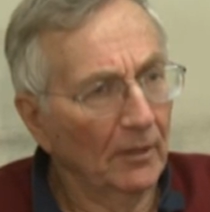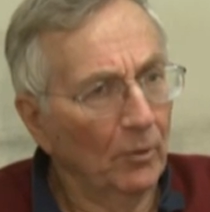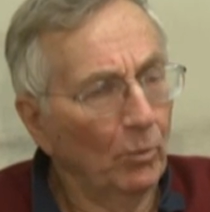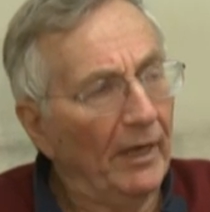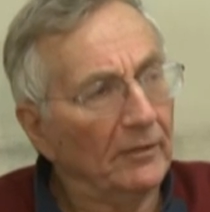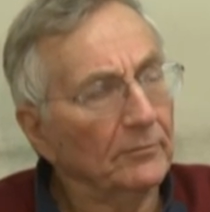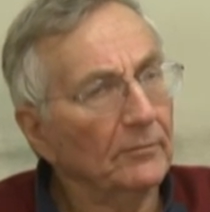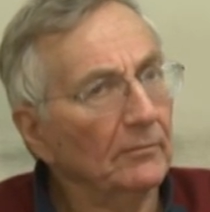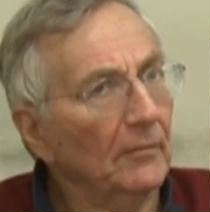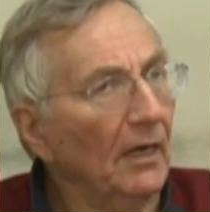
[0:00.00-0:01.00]
Well,
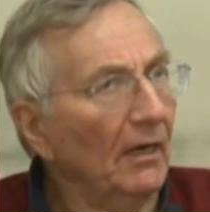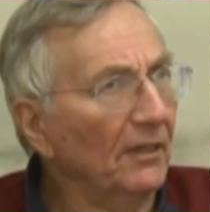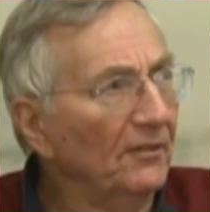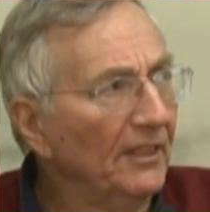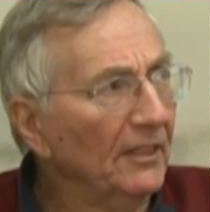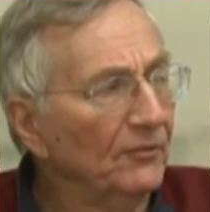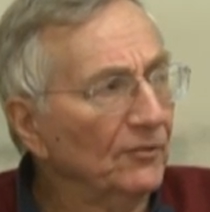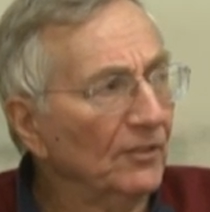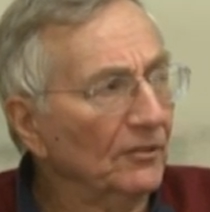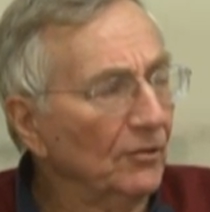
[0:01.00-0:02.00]
I think if you
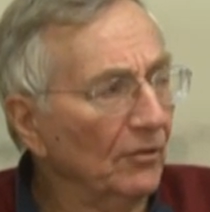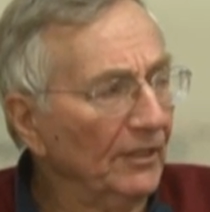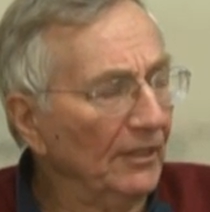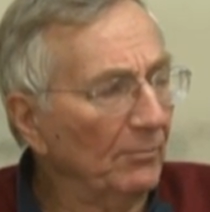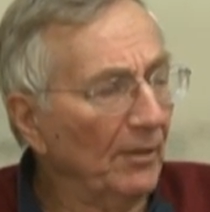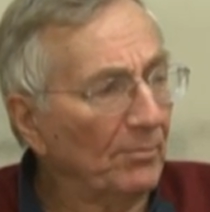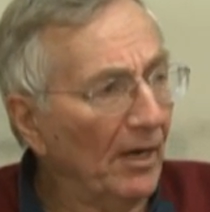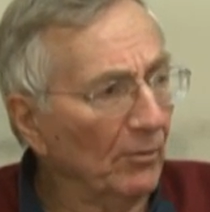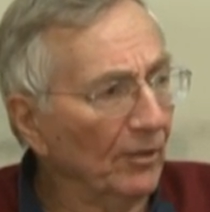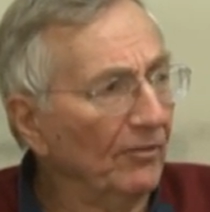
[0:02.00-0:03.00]
start talking about
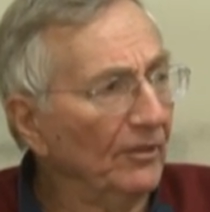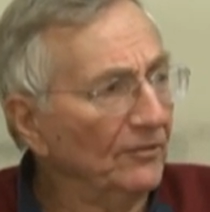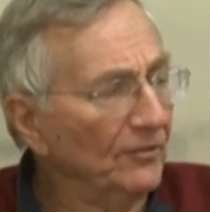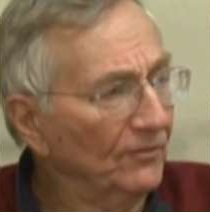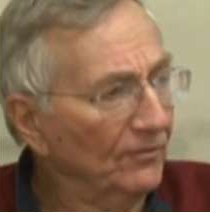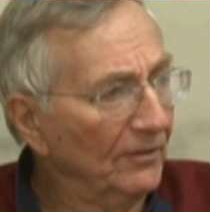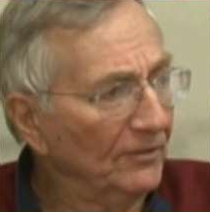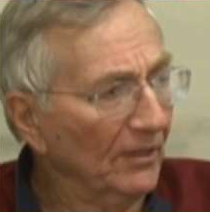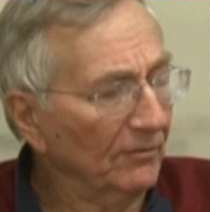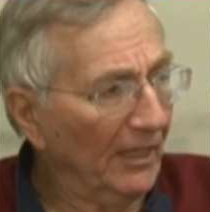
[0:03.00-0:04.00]
power grids and
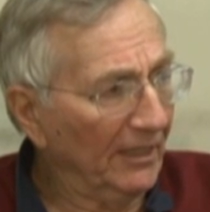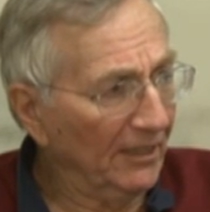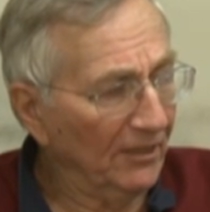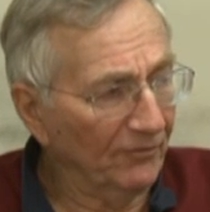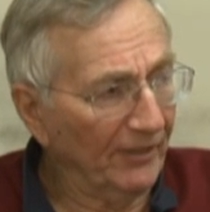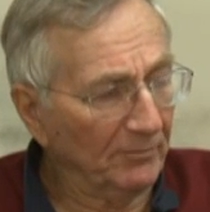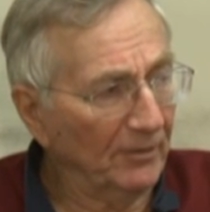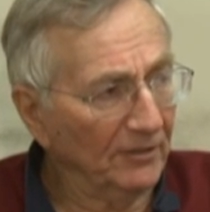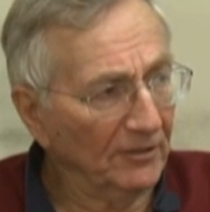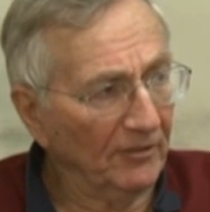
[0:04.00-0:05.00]
stuff that could affect
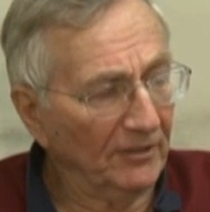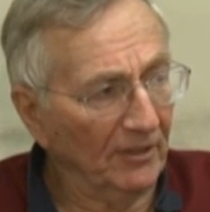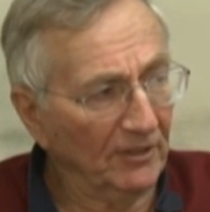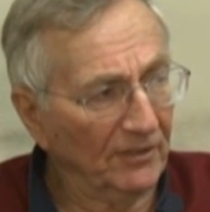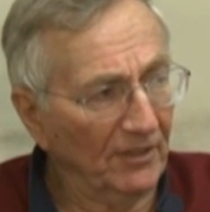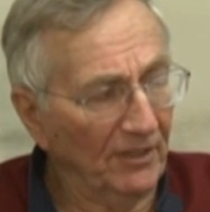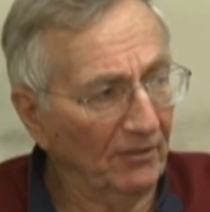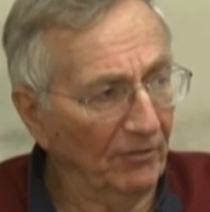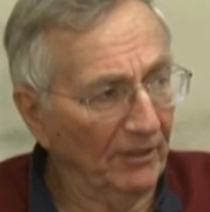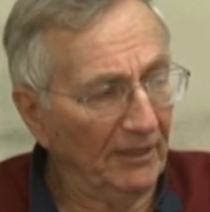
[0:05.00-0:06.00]
military targets, I
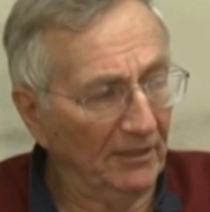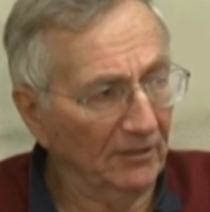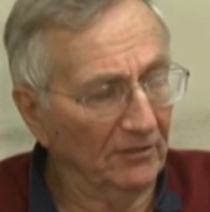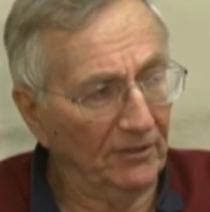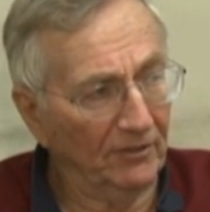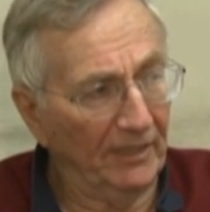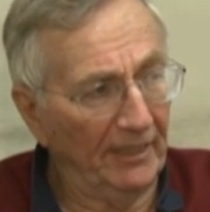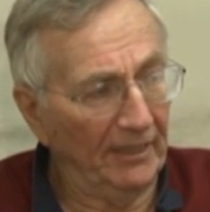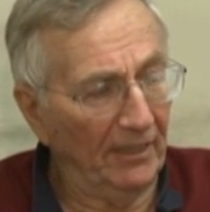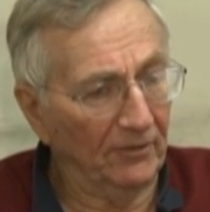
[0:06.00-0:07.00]
think really clearly you're
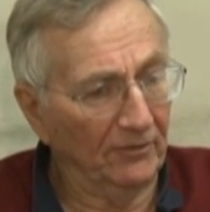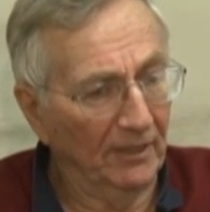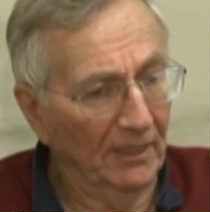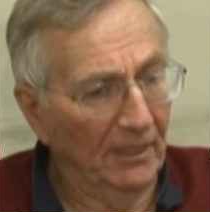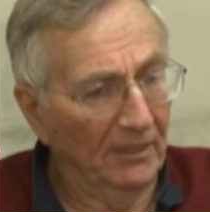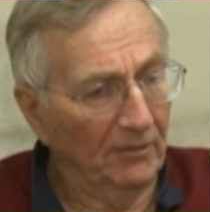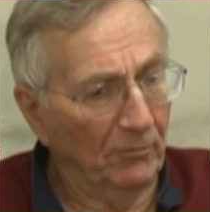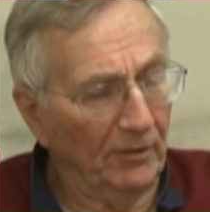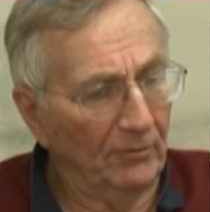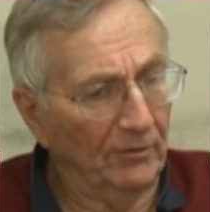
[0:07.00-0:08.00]
getting out.
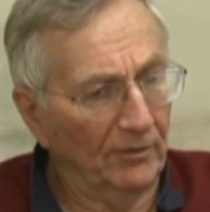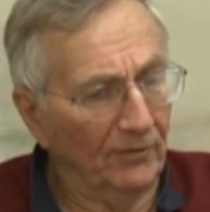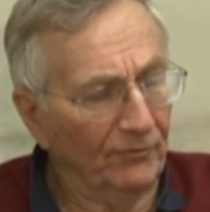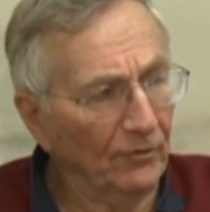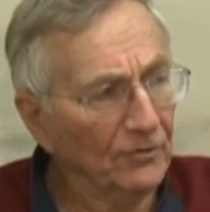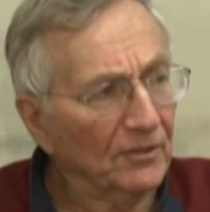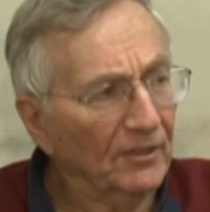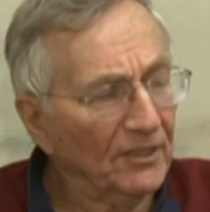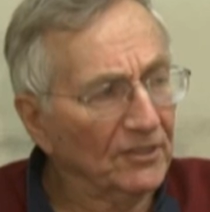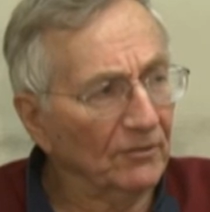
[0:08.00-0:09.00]
The first
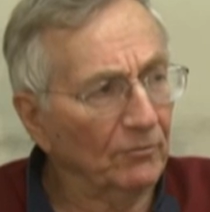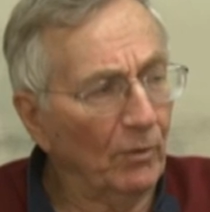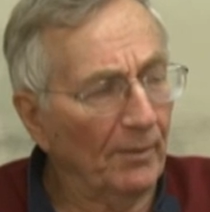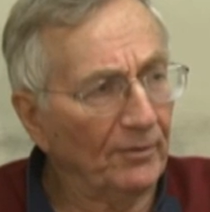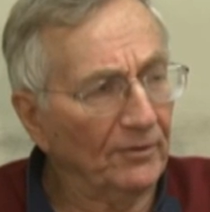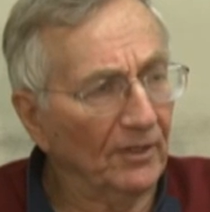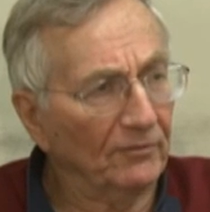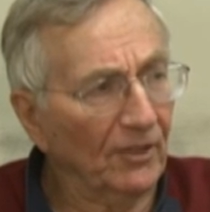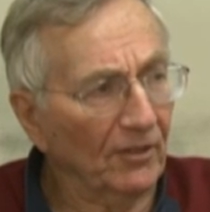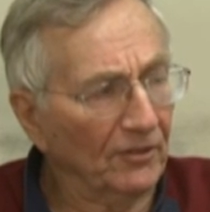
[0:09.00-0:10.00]
list of
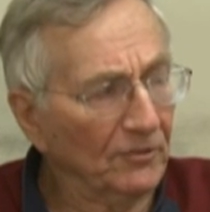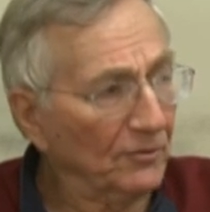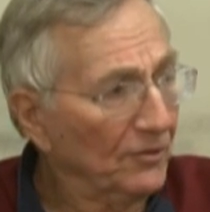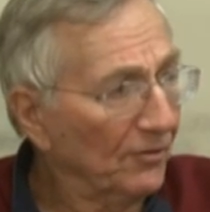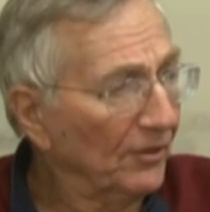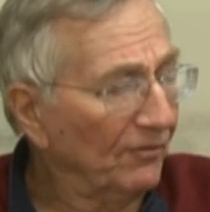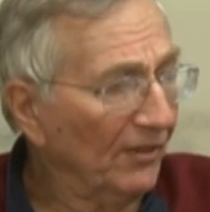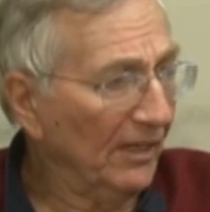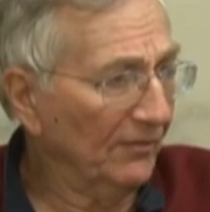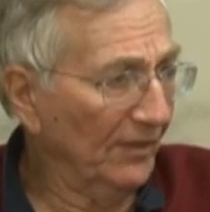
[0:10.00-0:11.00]
targets was
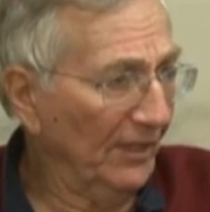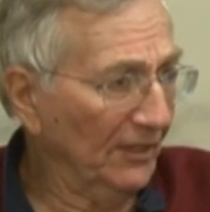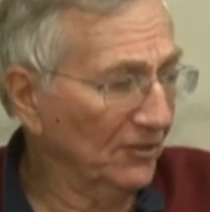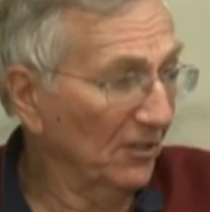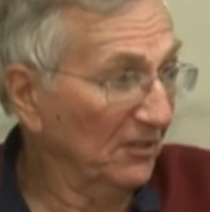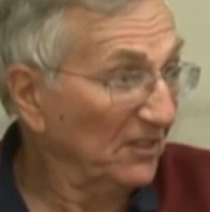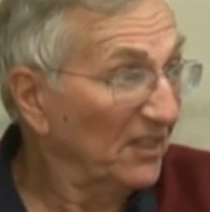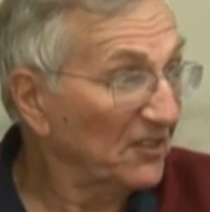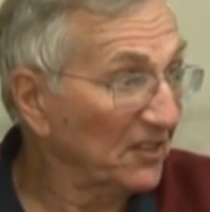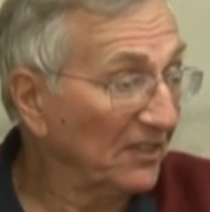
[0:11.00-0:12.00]
35, I think. It's called a
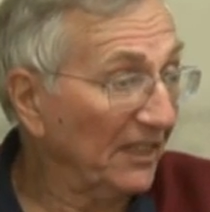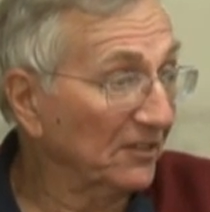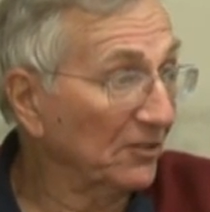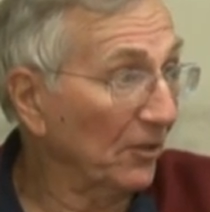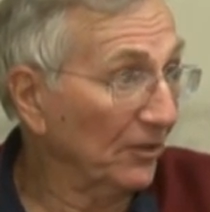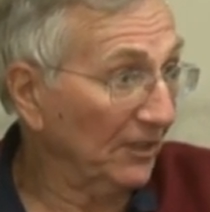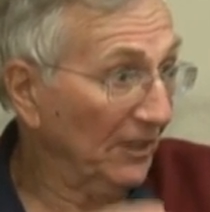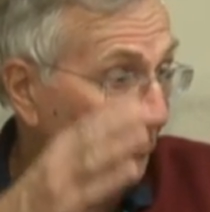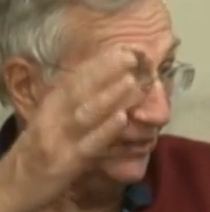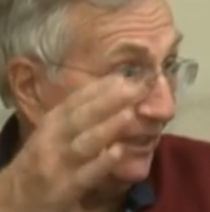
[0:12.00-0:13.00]
designated target
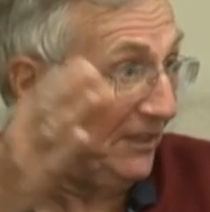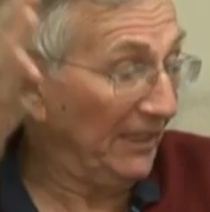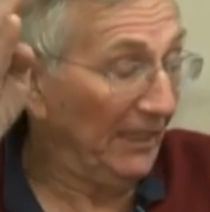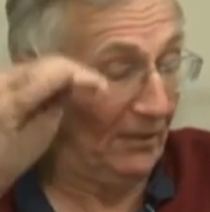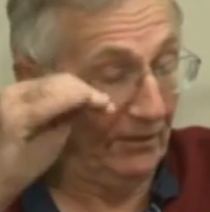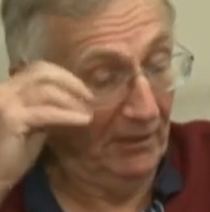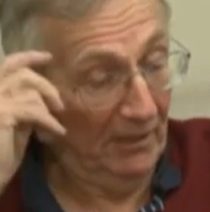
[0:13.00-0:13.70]
list, DTL,